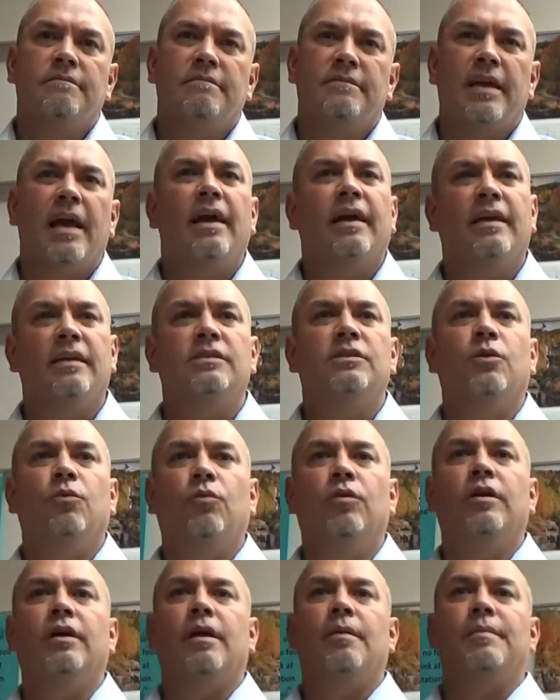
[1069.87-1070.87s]
Yeah, I guess it
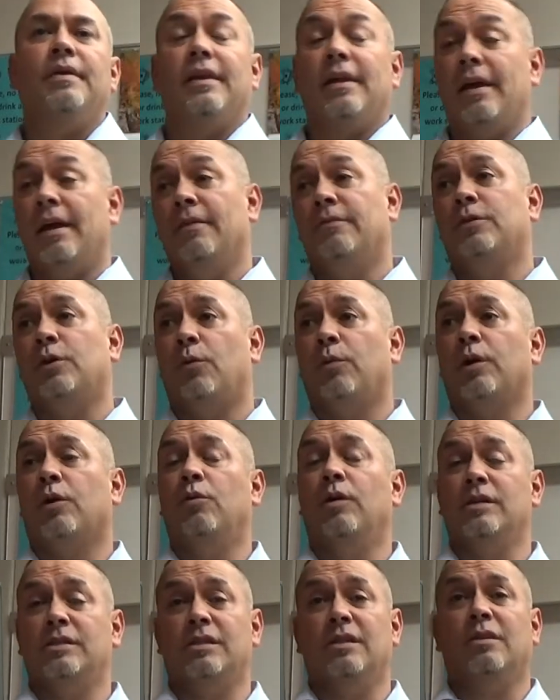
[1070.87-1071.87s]
would. I mean, if they're
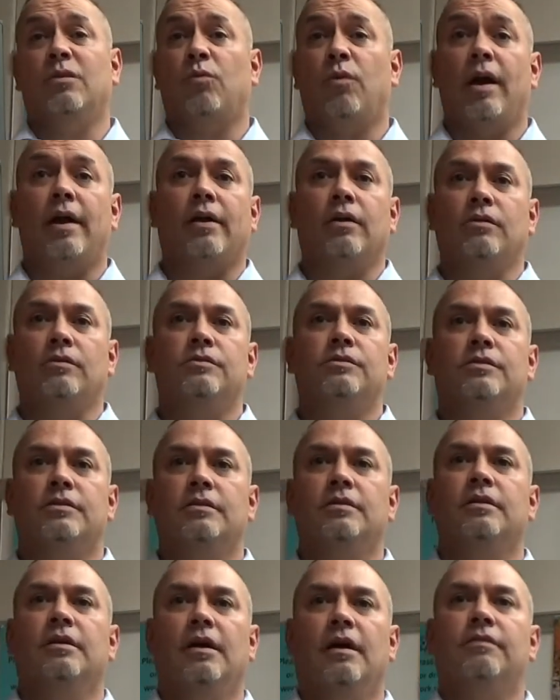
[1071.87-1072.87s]
requesting the records
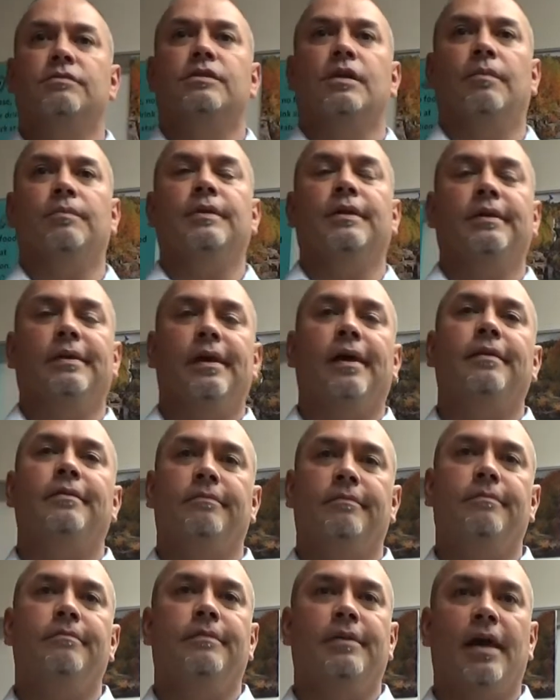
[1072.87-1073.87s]
of something,
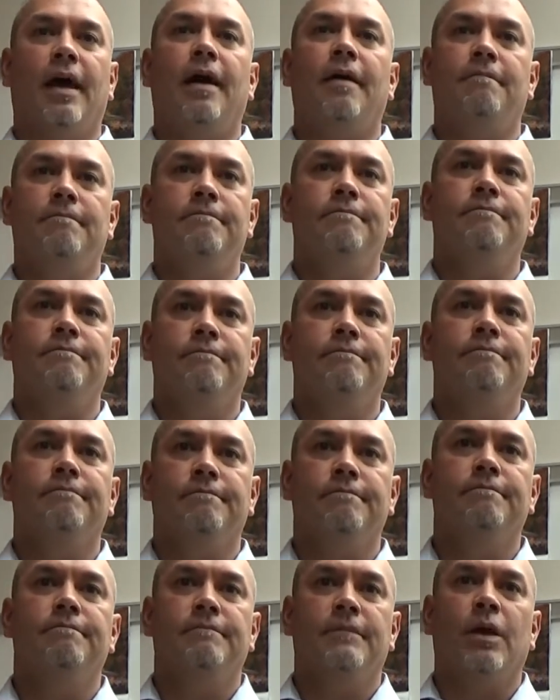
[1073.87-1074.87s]
yeah,
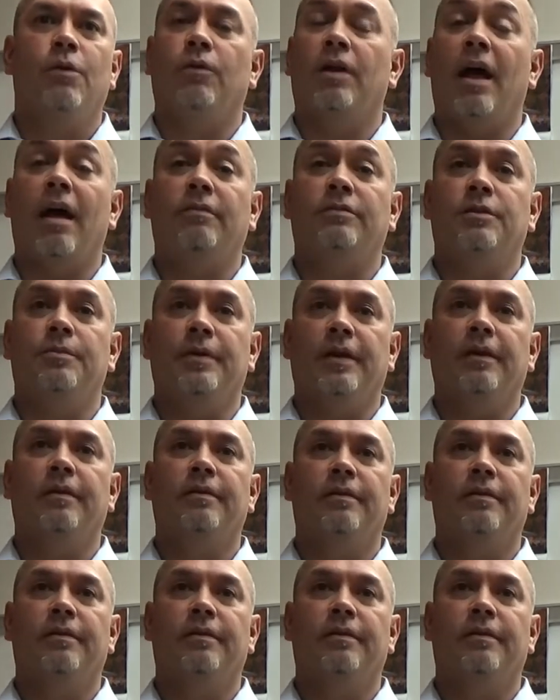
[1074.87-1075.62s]
it would have to be.